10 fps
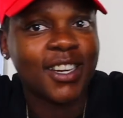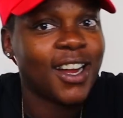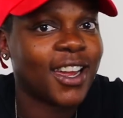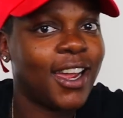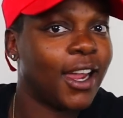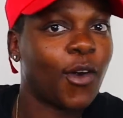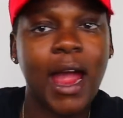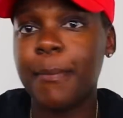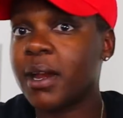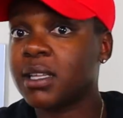she got king
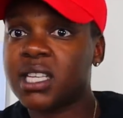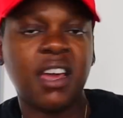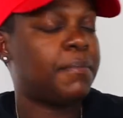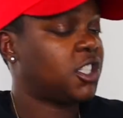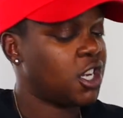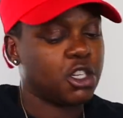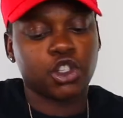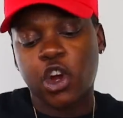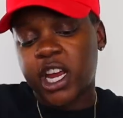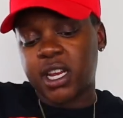crab in her teeth, but she a
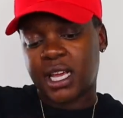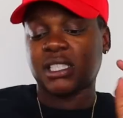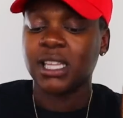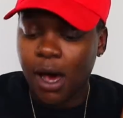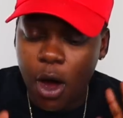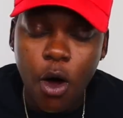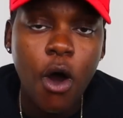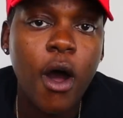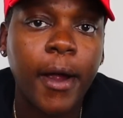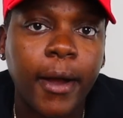treat. Yes,
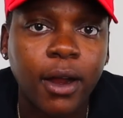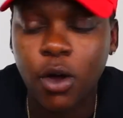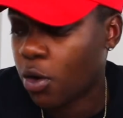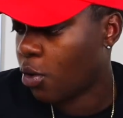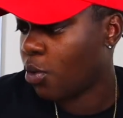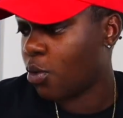Lord.